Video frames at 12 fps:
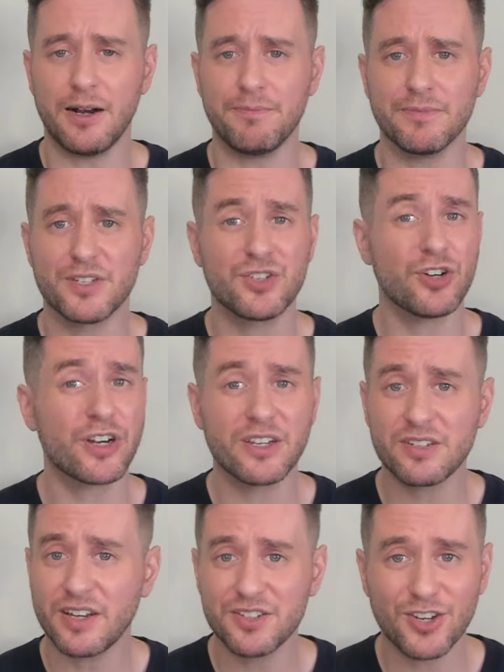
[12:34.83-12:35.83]

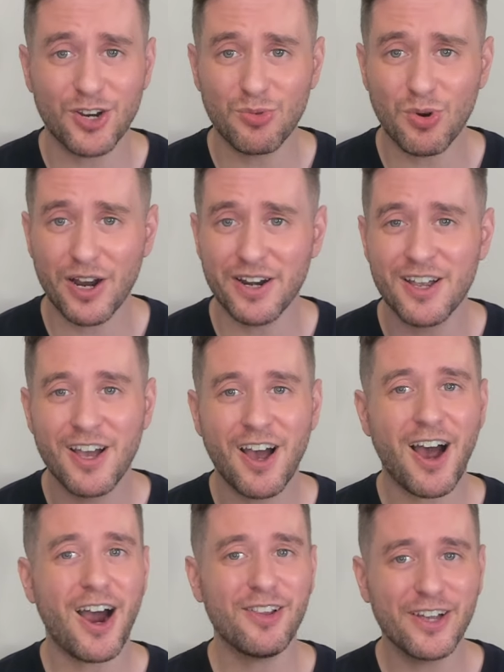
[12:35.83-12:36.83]
Circus is a good one.
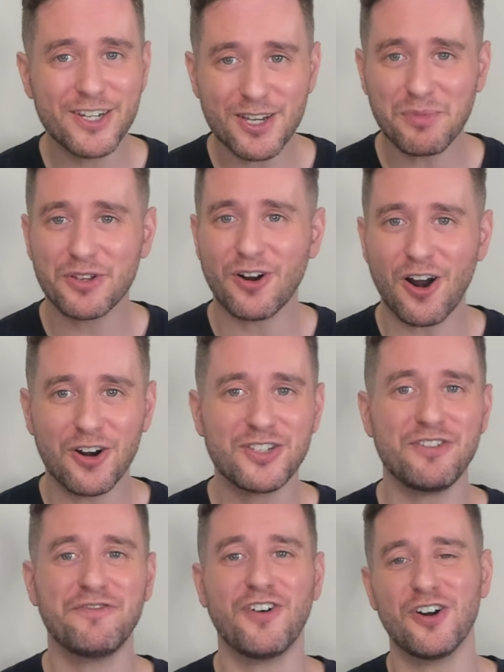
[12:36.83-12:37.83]
I like some of their
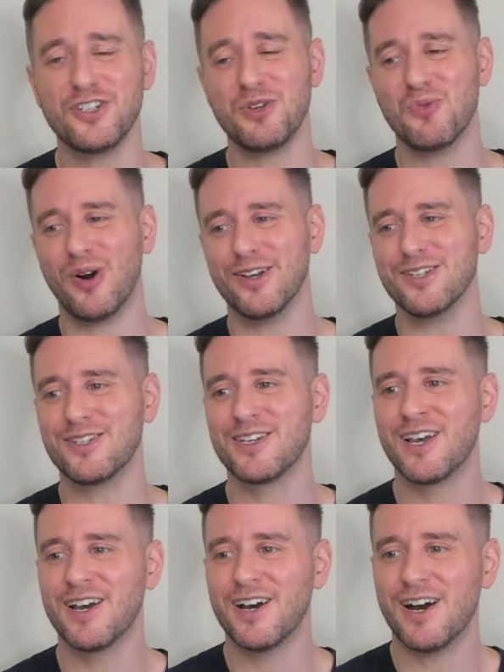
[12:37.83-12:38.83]
artsy fartsy ones.
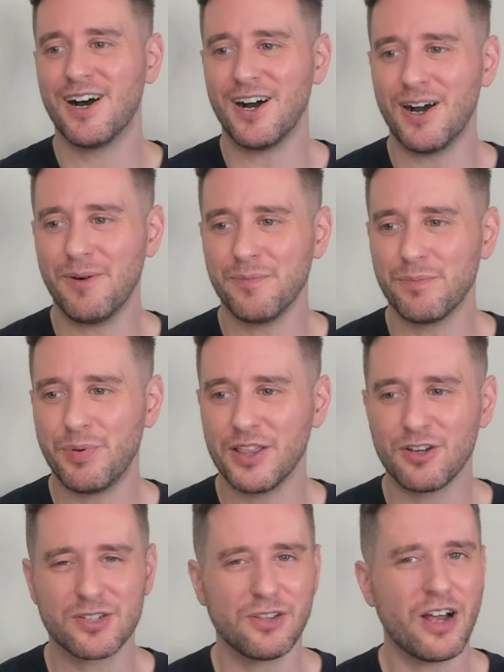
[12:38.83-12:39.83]
But
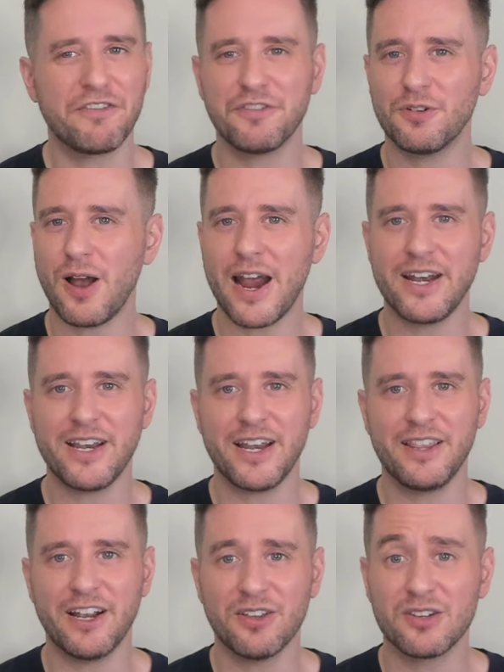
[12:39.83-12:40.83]
there's a lot of variety in
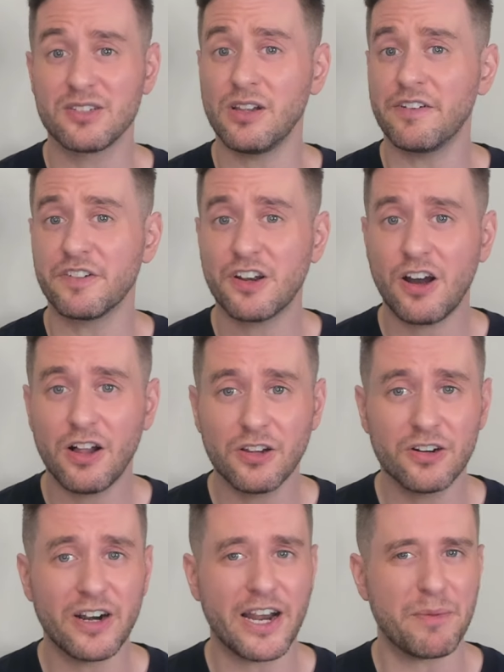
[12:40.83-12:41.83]
there. There's a lot of
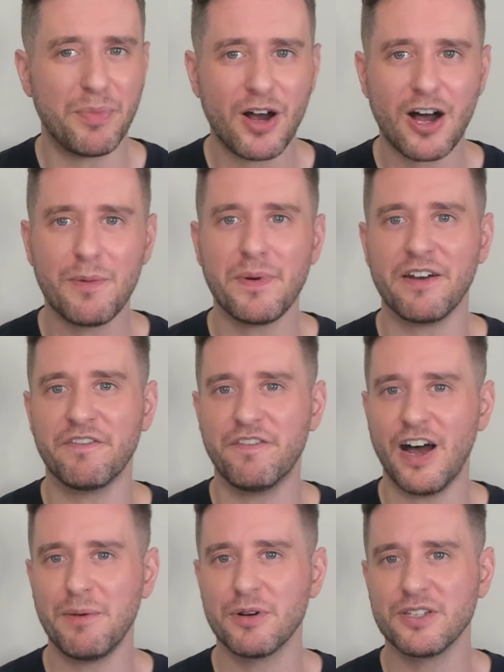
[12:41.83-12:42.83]
color and pop and
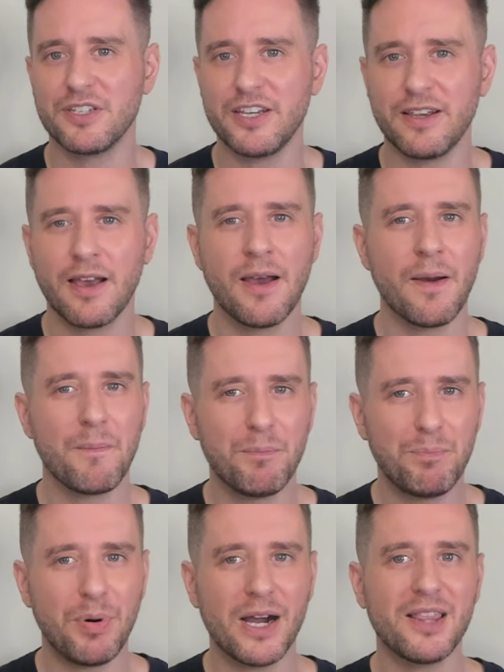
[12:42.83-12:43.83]
vibrancy,
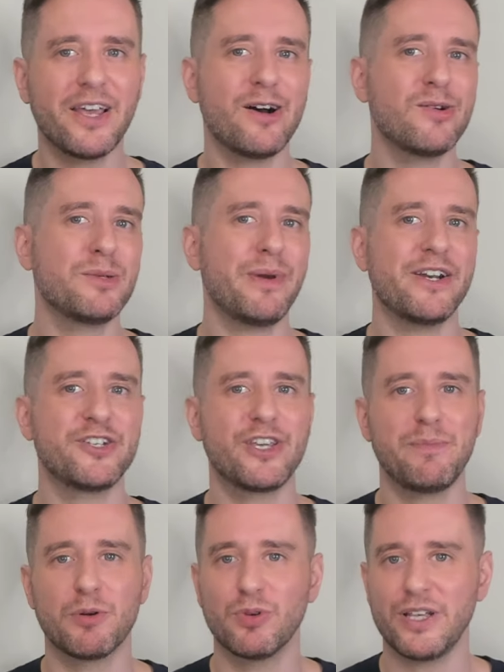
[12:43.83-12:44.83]
but they always manage to
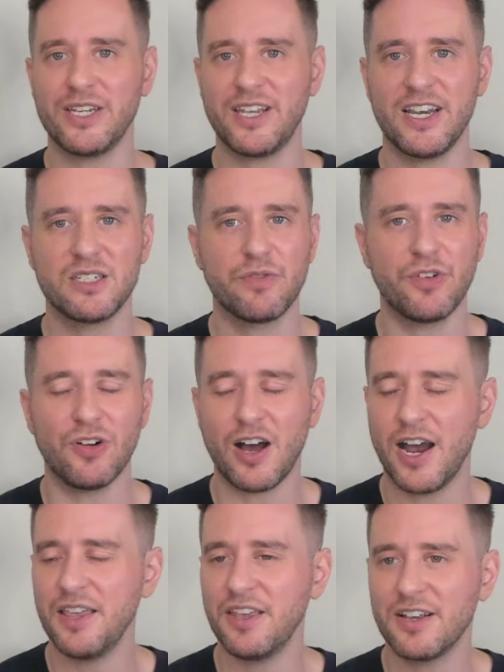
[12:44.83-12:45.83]
keep it really tasteful.
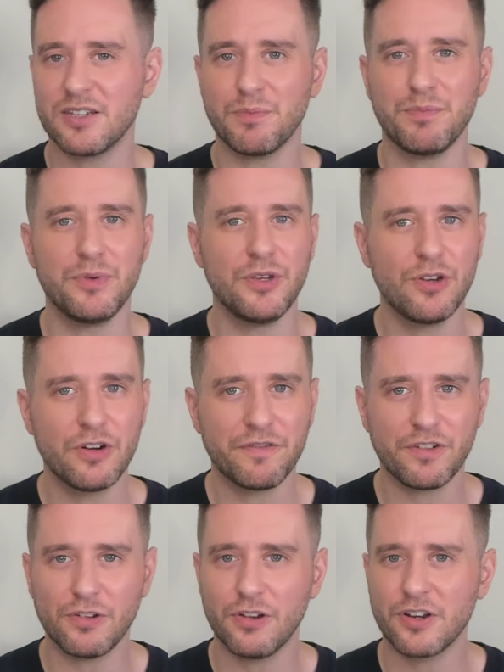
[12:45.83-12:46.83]
I think it's a
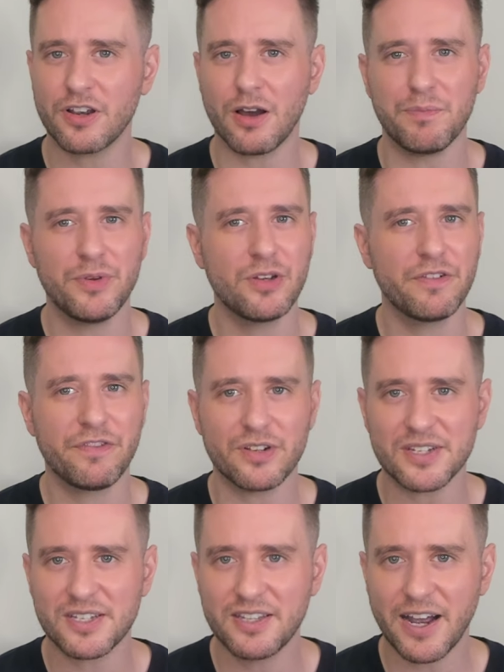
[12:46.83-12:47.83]
beautiful look, a beautiful
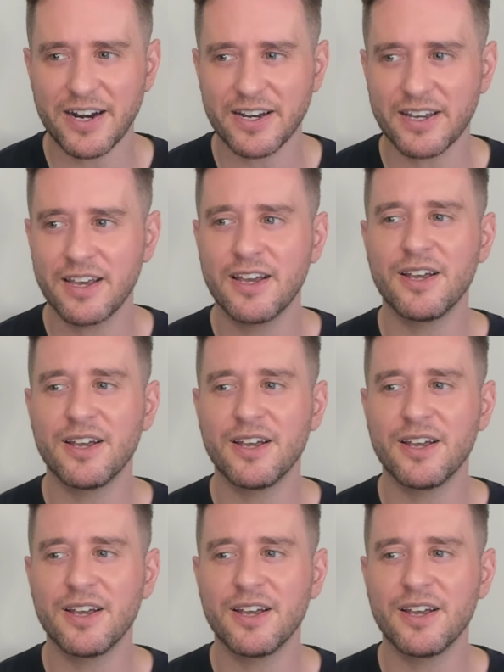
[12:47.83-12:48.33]
aesthetic.